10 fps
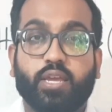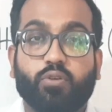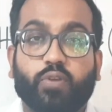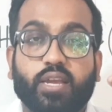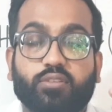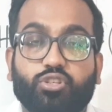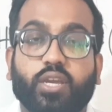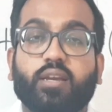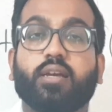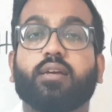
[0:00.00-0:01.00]
you can
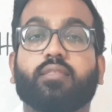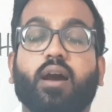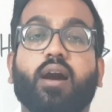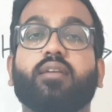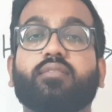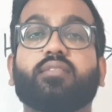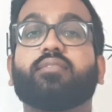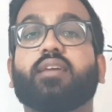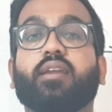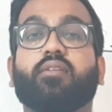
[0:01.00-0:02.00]
check the
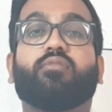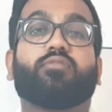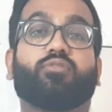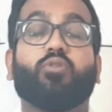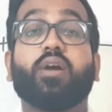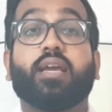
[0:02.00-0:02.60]
answers and also